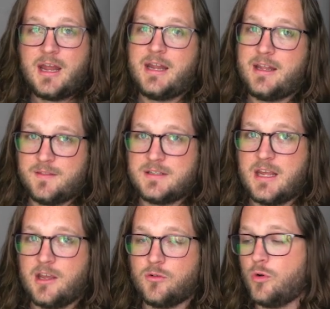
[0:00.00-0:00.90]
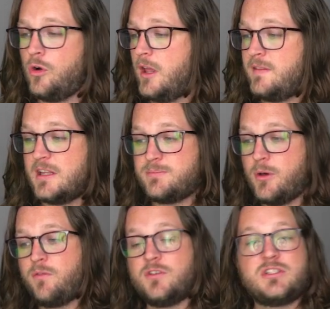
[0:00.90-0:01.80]
in the tank role, and that's
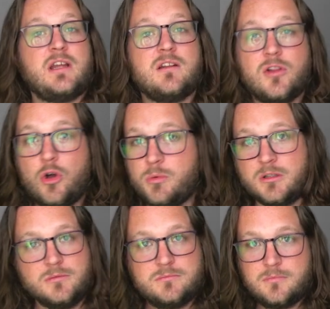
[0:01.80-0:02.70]
both for CN and Global.